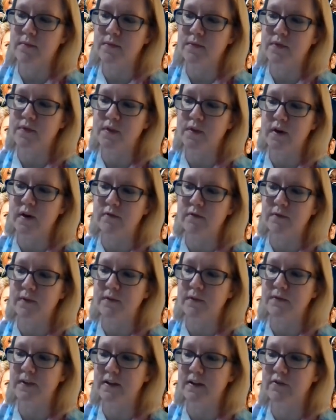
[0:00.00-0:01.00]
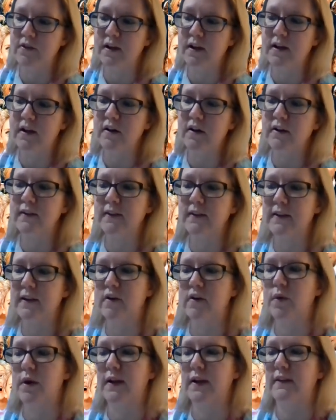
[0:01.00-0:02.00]
the 15 right here is the
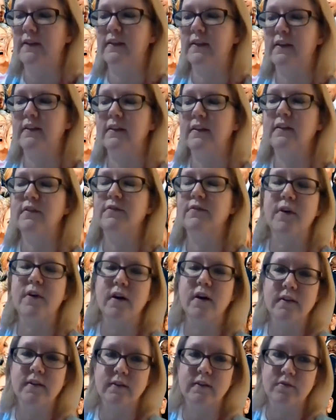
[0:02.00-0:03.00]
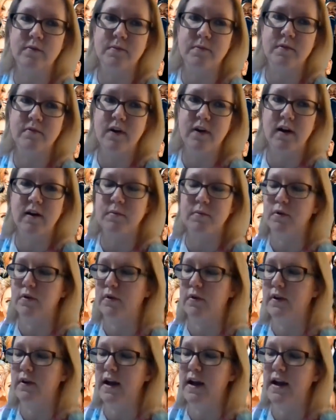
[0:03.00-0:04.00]
acquaintance because it's farthest from the
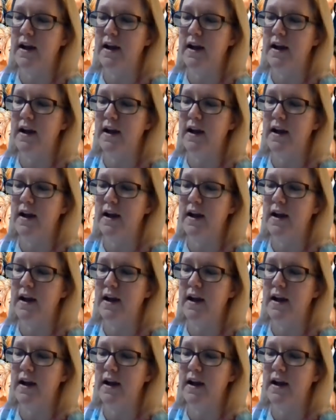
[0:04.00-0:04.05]
variable.